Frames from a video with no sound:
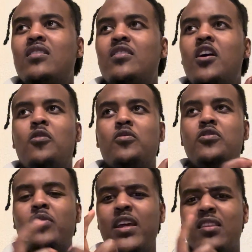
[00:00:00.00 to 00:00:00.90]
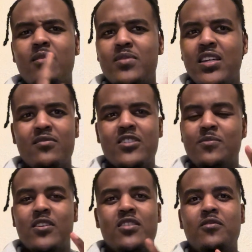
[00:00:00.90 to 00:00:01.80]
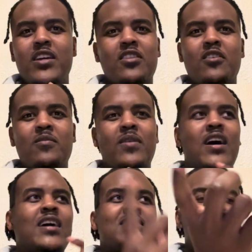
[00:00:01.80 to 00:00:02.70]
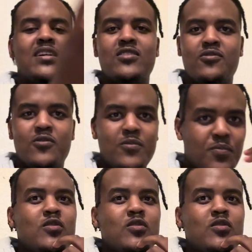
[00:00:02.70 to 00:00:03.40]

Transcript: no, 3 of them didn't respond. 3 of them I had to cancel.